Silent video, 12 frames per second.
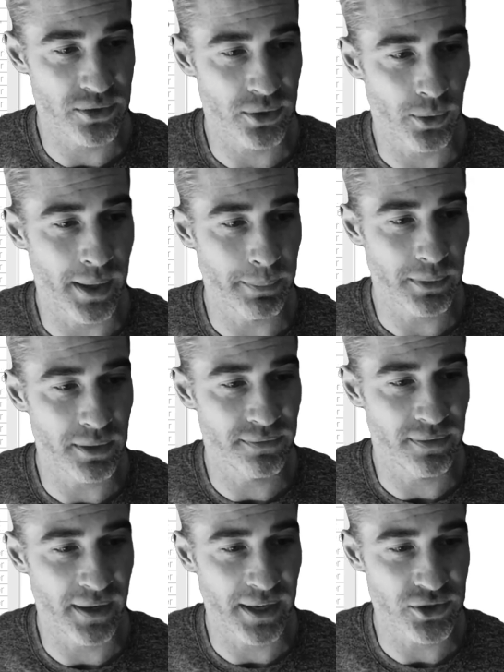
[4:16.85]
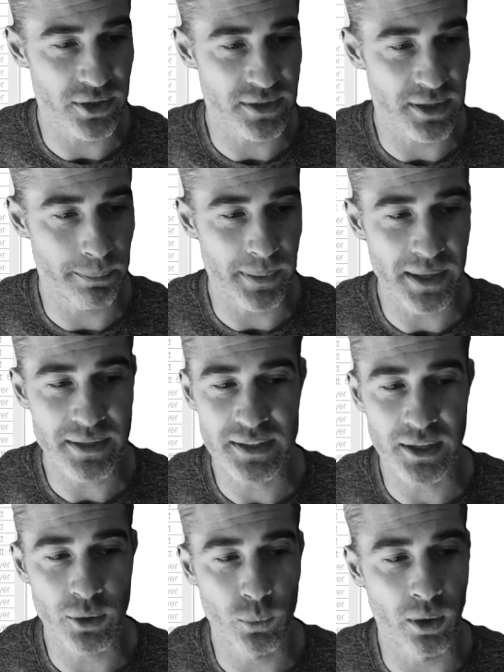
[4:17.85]
So I'm going to find just a
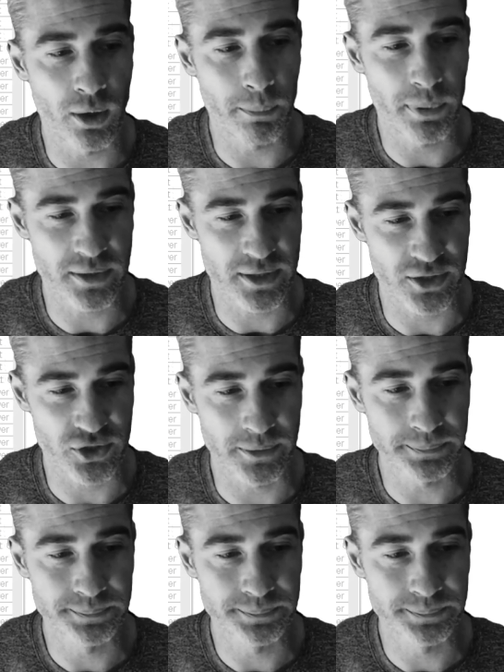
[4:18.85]
basic wall partition.